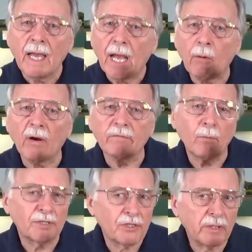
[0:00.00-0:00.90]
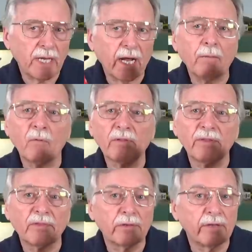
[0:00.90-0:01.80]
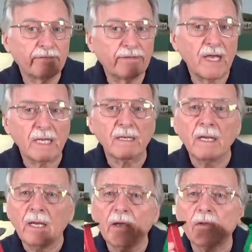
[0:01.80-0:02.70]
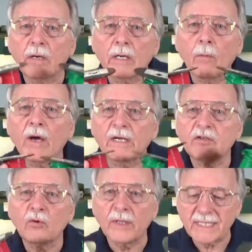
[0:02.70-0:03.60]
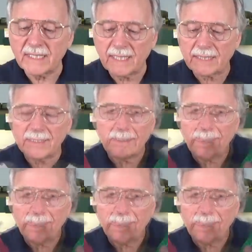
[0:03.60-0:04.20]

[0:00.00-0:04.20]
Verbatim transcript: However, once you get out more than 30 feet, you're going to want to twist these.